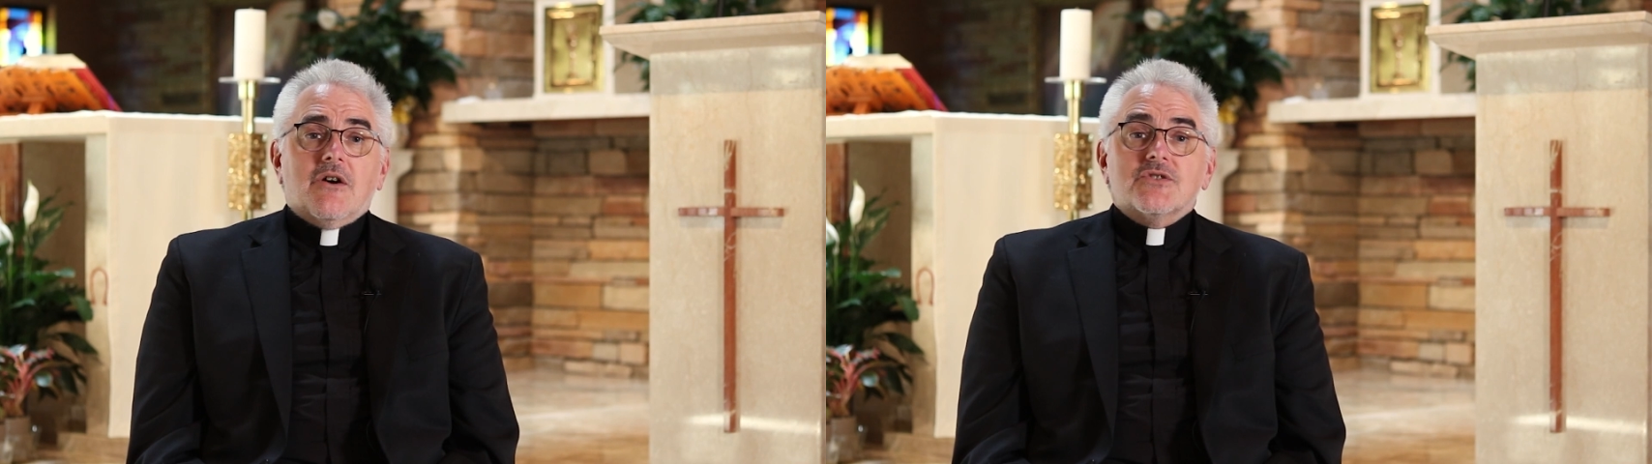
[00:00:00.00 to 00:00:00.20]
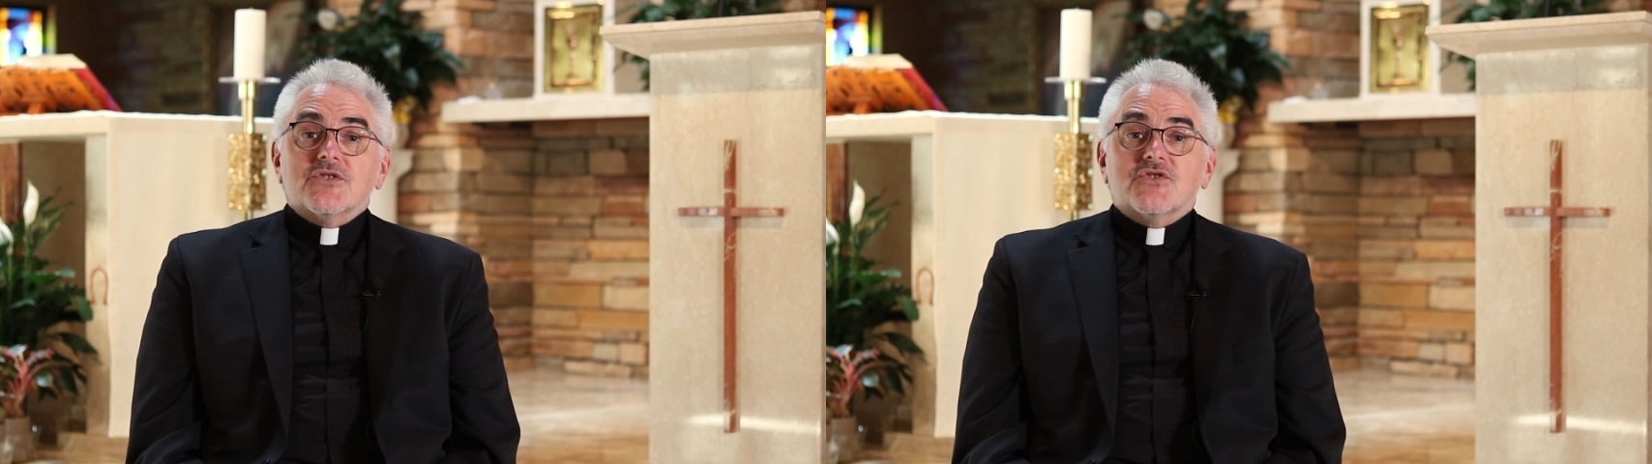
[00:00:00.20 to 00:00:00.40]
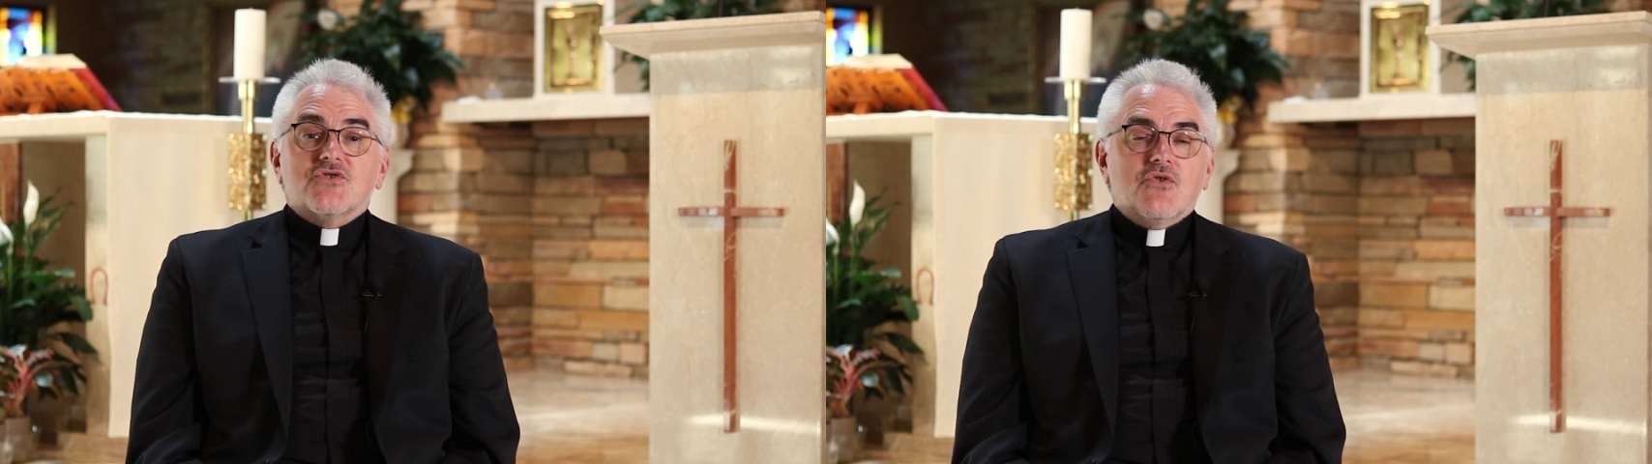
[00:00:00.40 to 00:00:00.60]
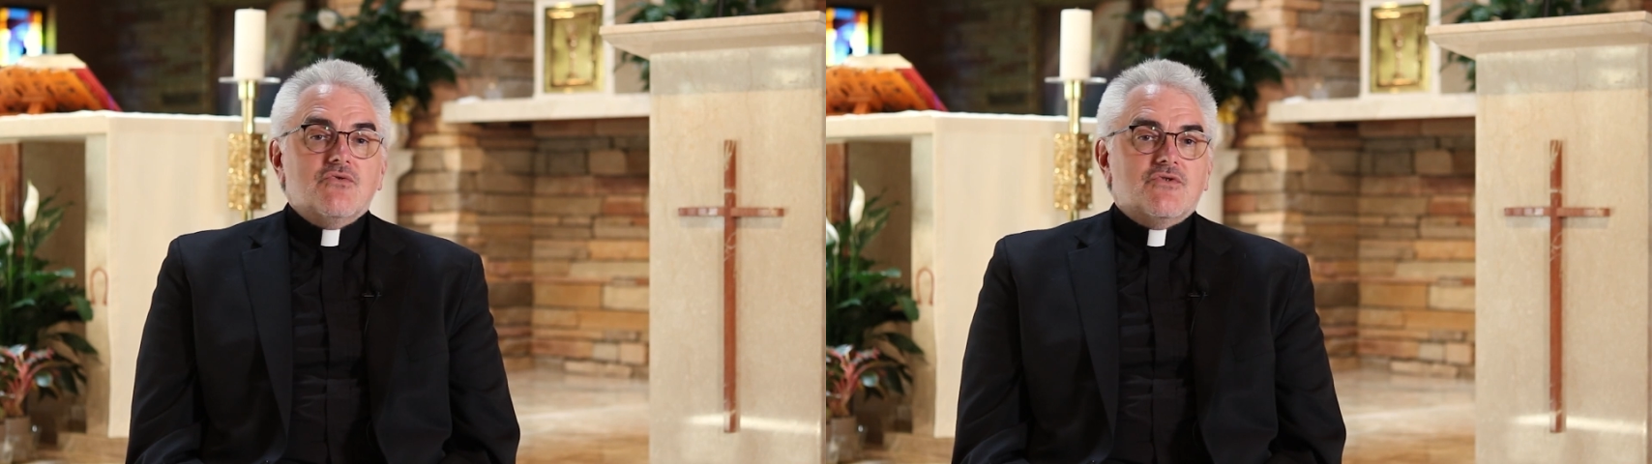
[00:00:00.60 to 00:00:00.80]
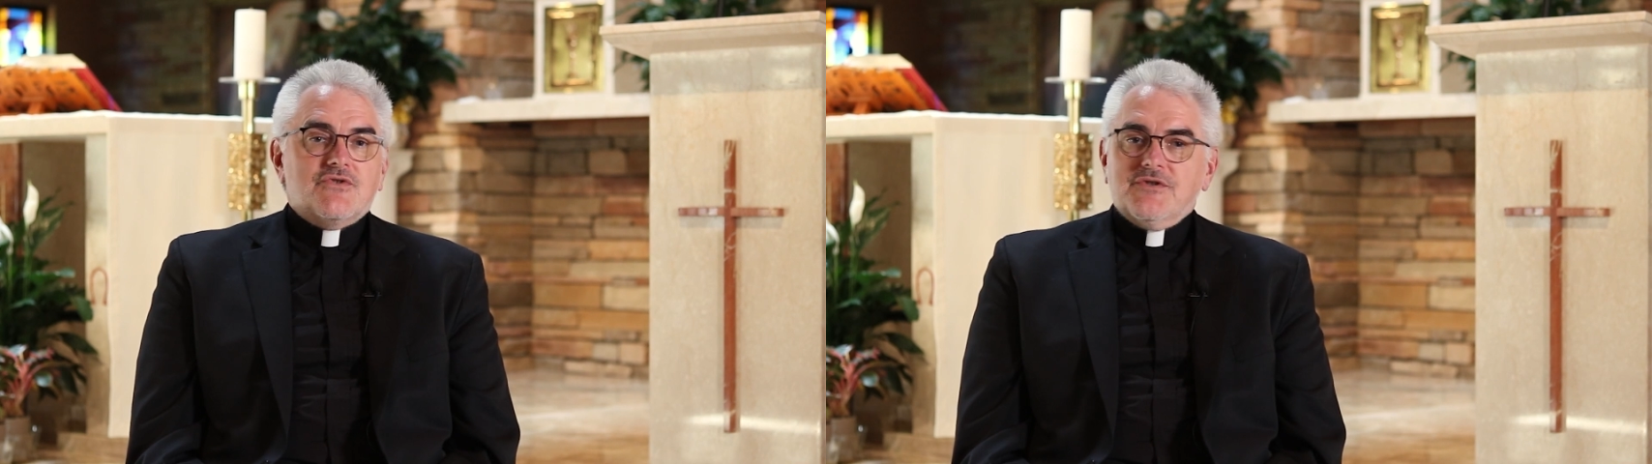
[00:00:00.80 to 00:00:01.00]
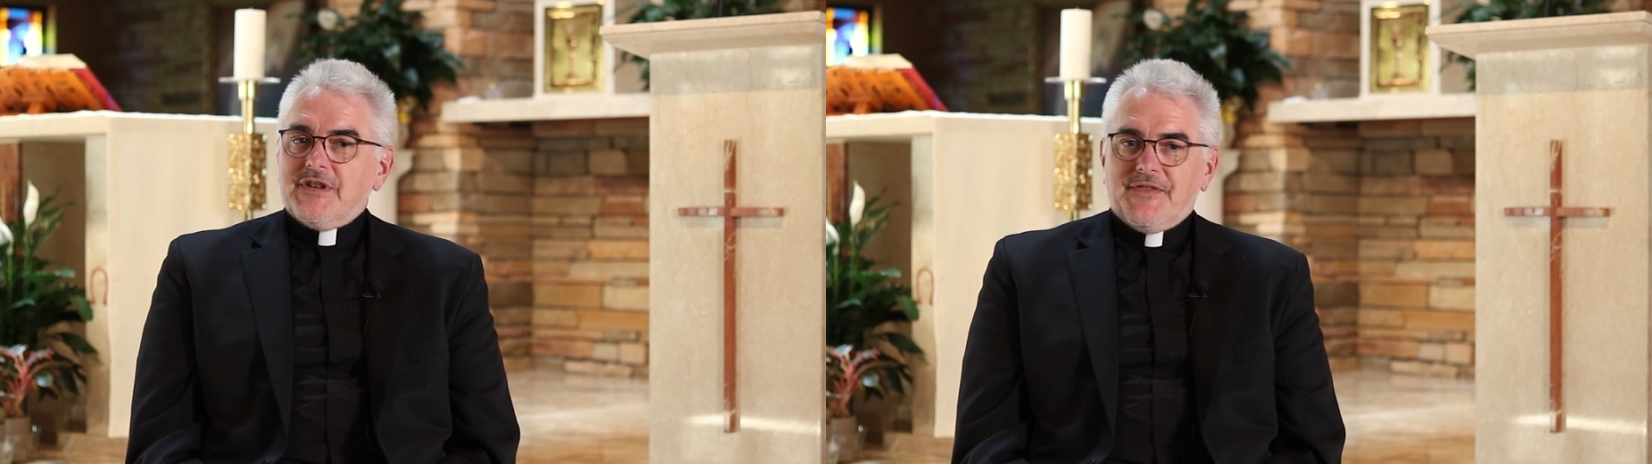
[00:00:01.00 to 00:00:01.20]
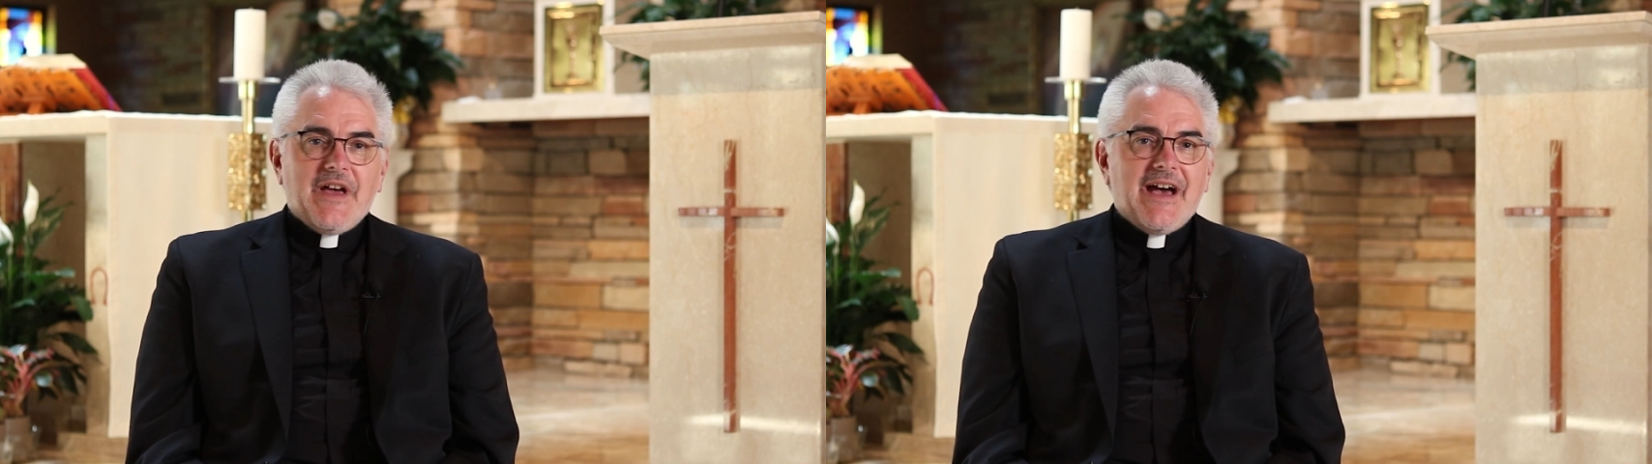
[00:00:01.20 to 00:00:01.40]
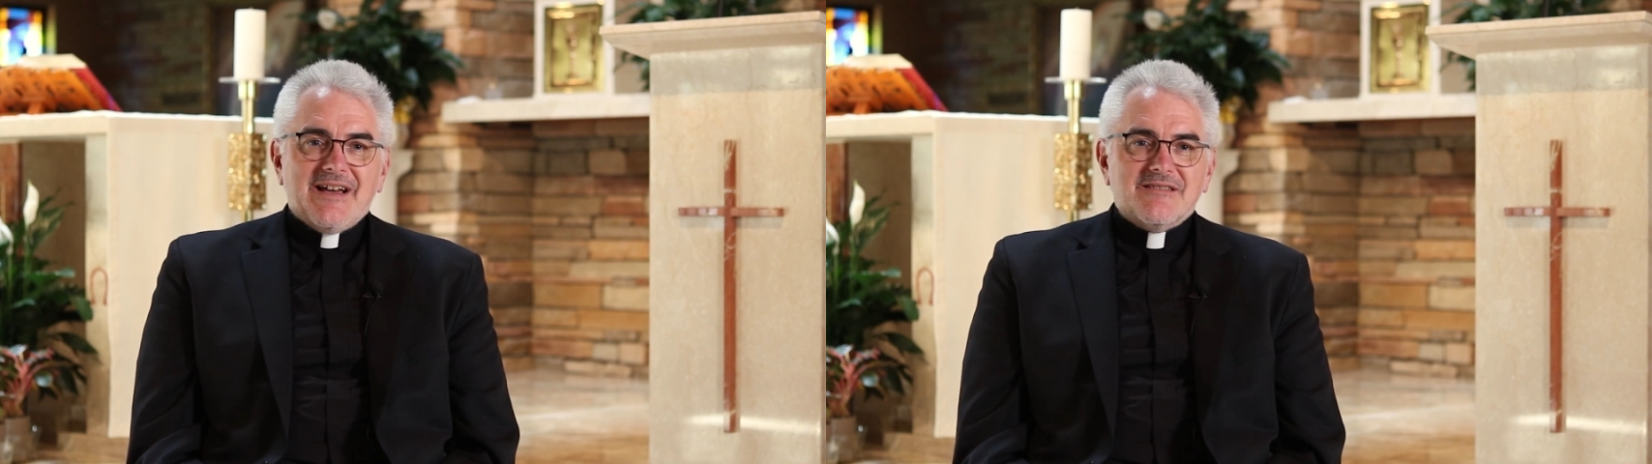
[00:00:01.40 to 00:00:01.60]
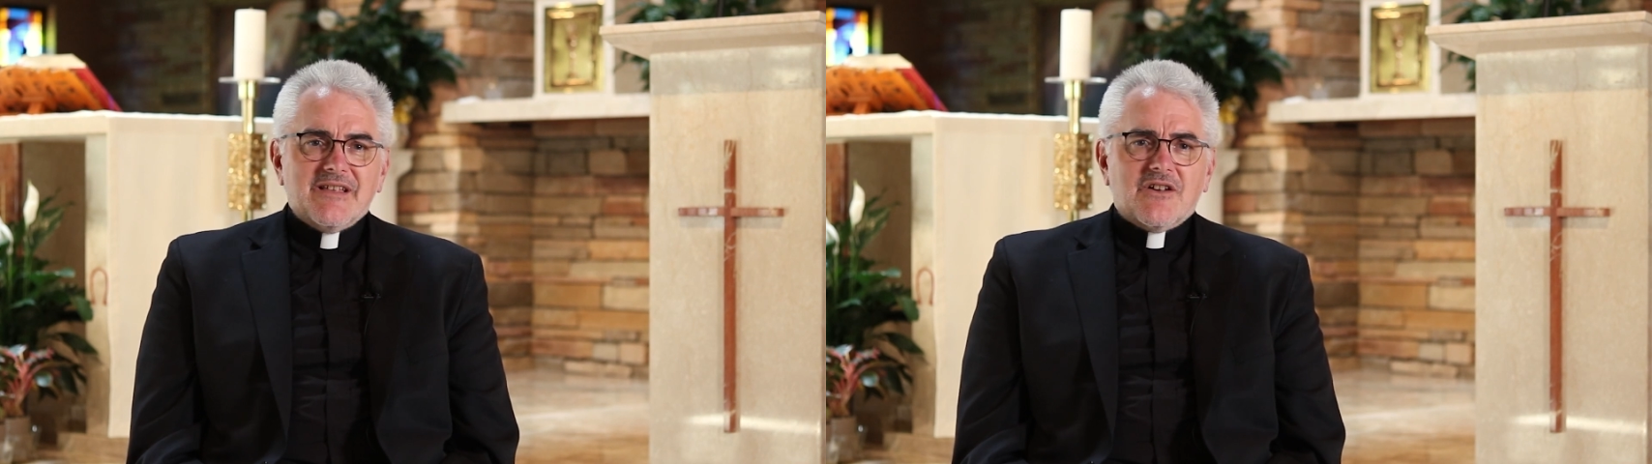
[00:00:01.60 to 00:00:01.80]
are just so good at that.